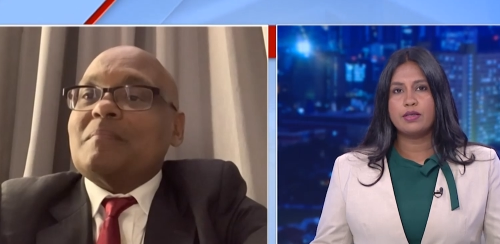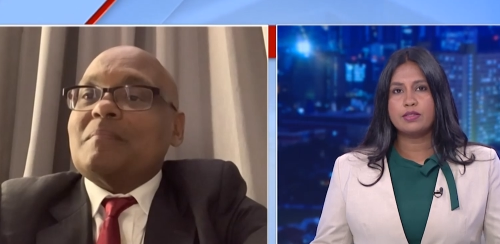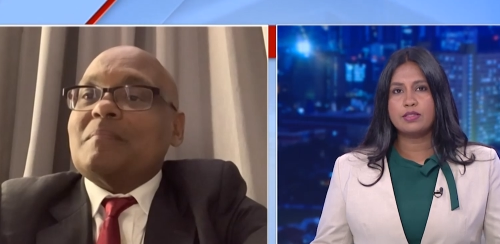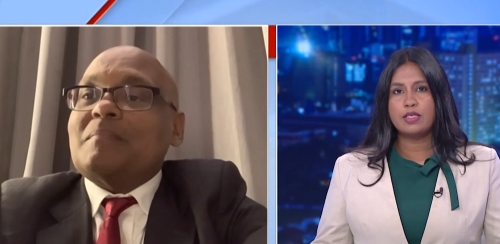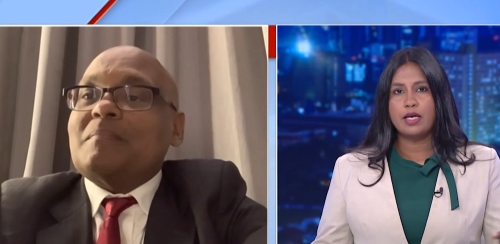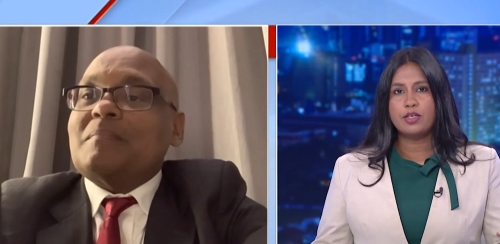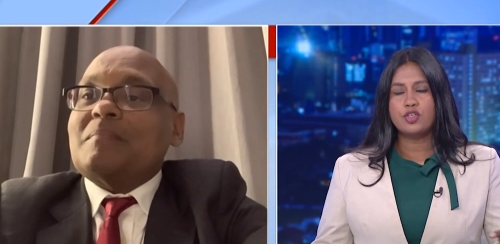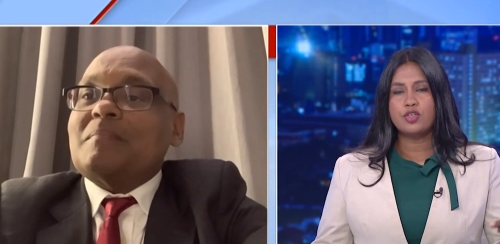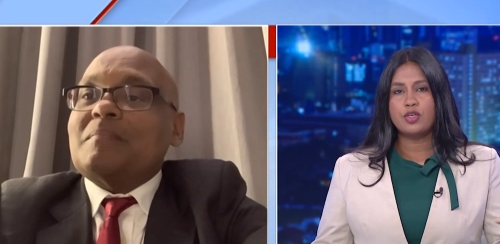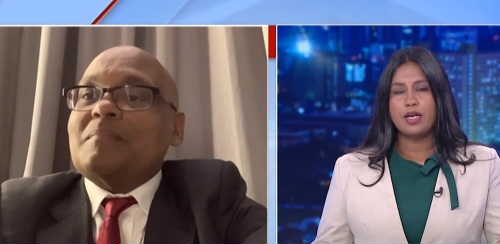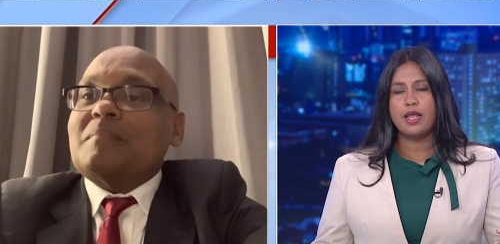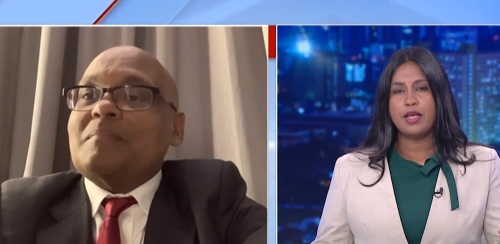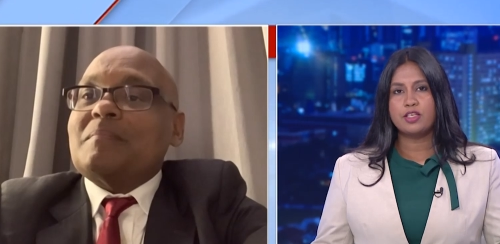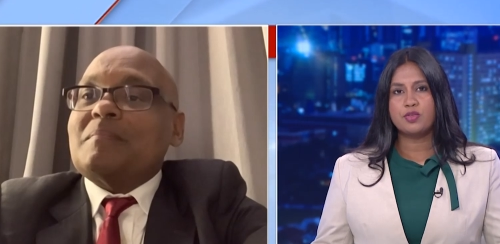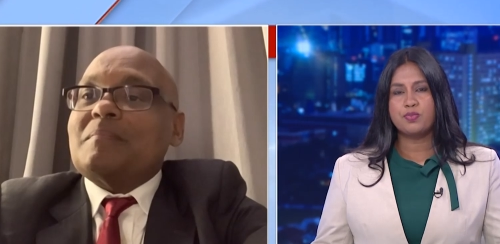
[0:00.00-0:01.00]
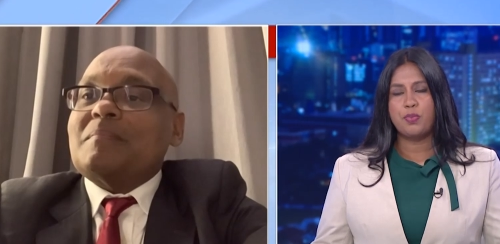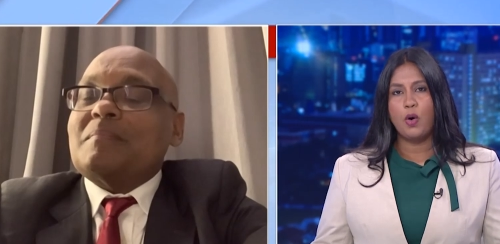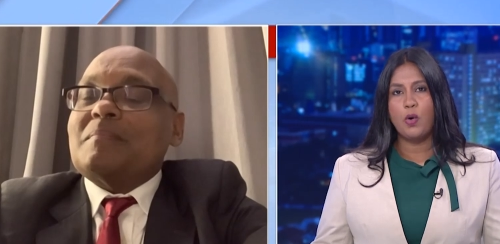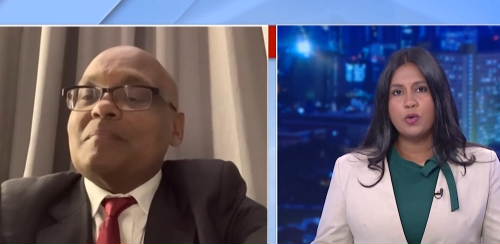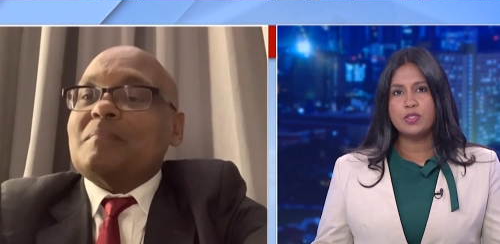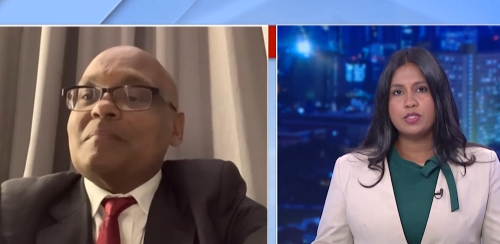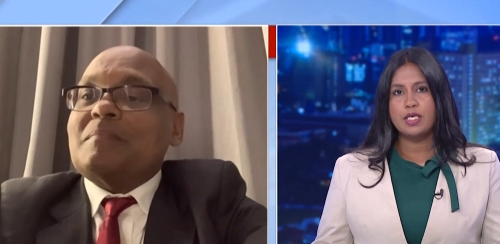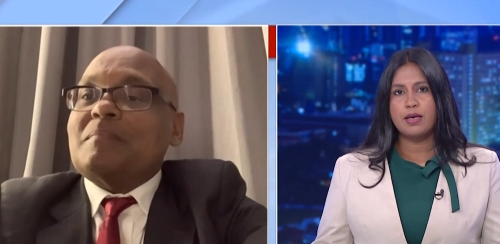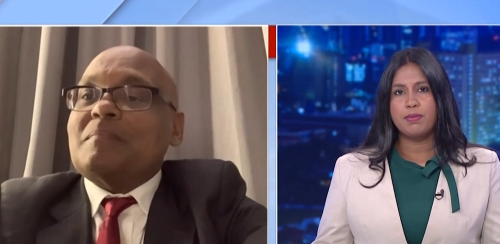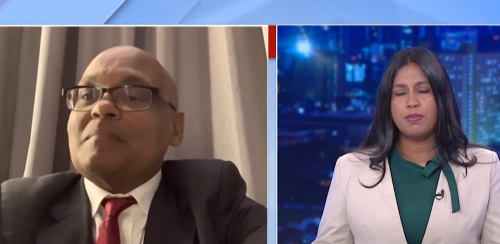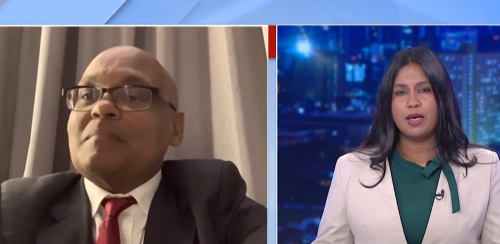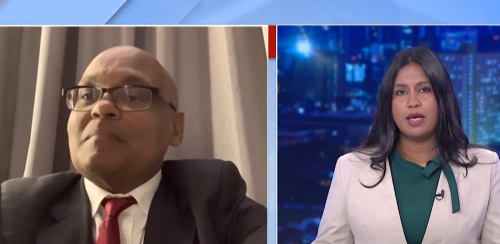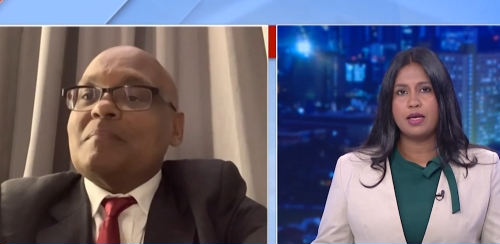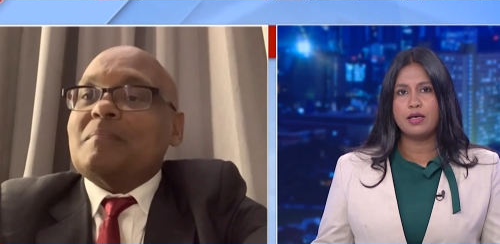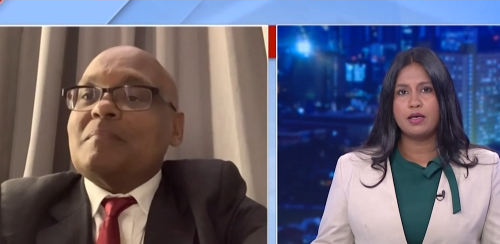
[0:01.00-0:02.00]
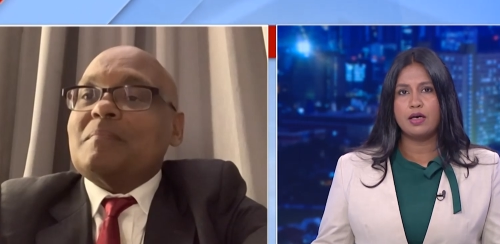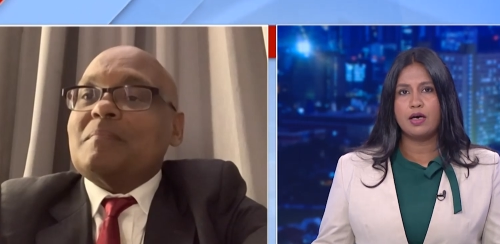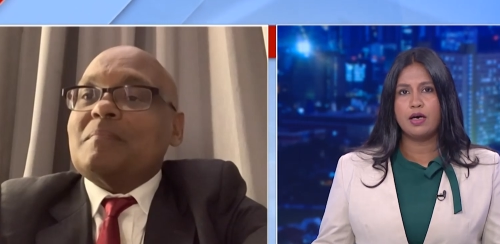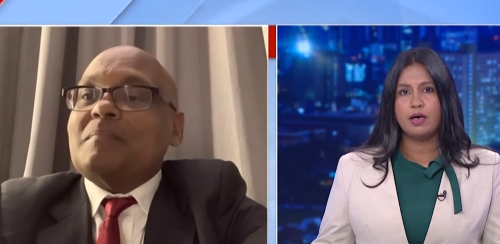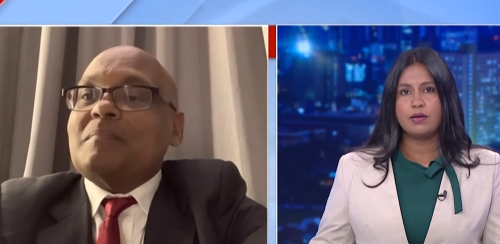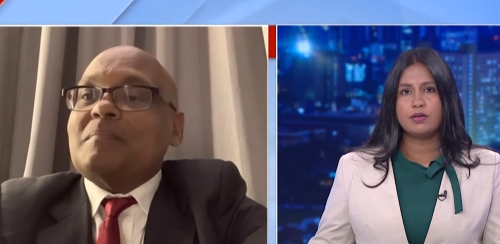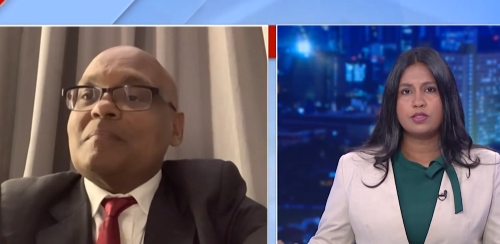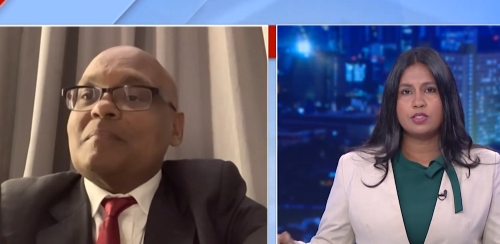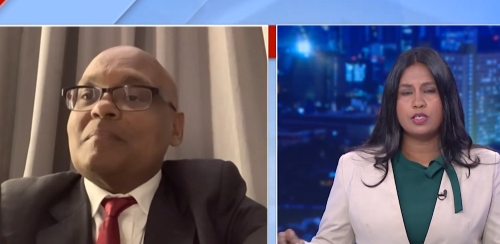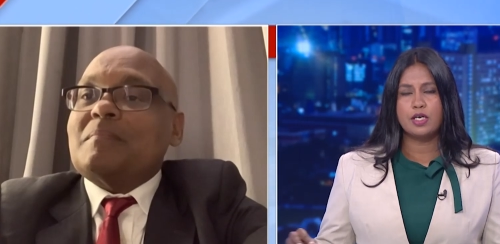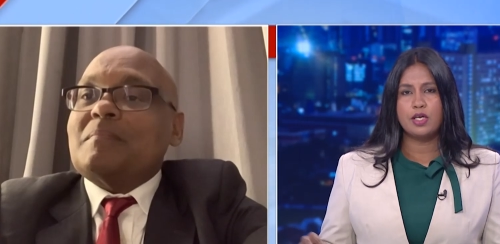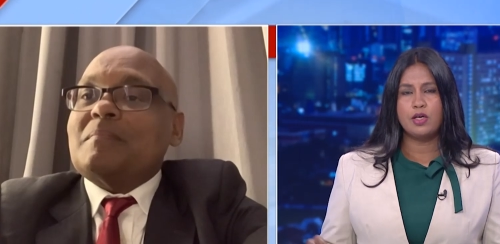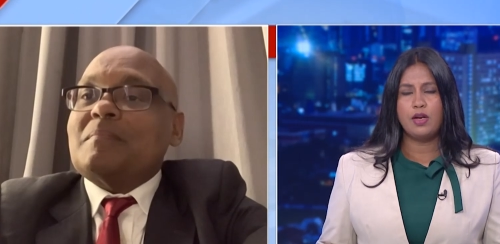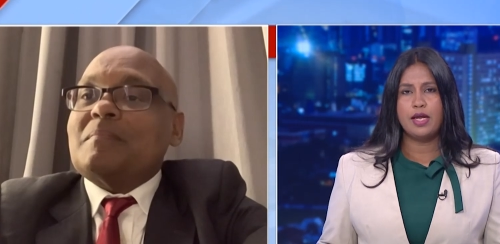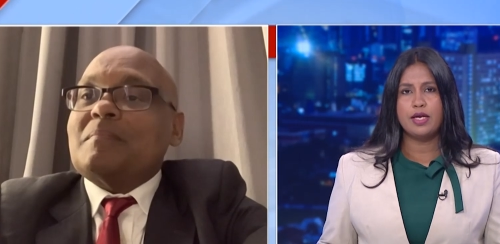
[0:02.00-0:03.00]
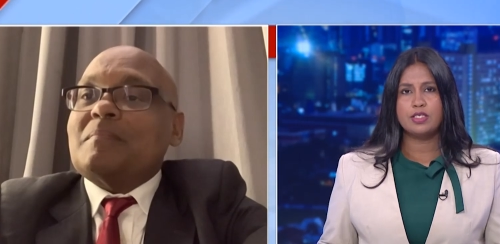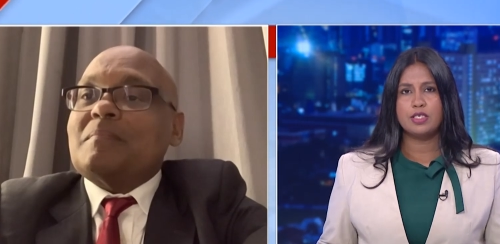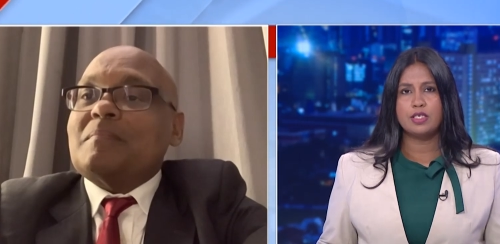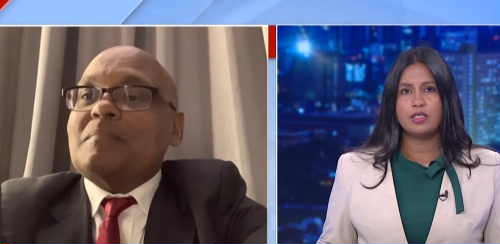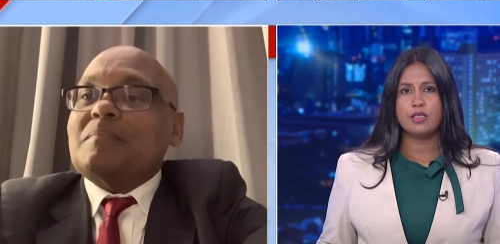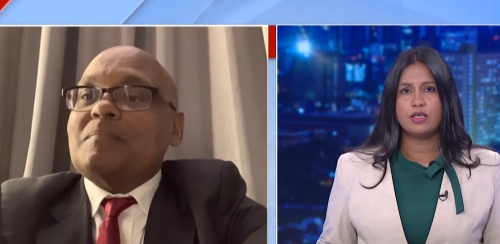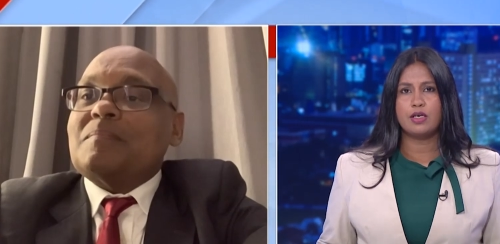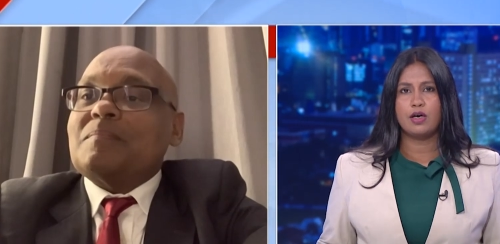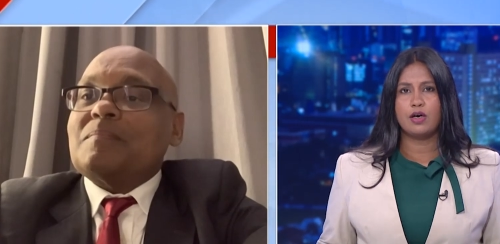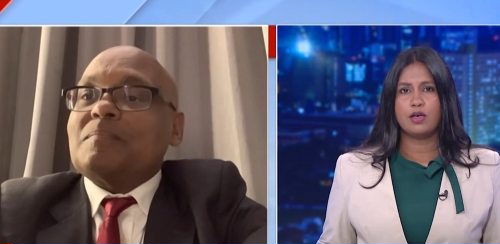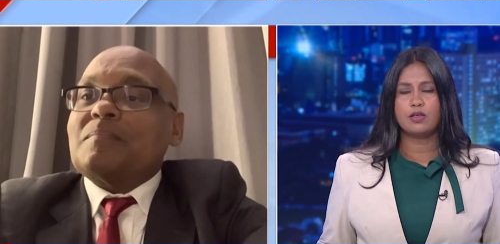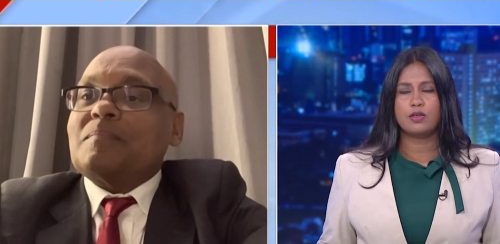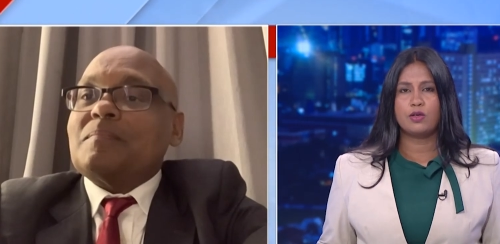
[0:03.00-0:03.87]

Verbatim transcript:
Speaker 1: such an expose being uh, circulated on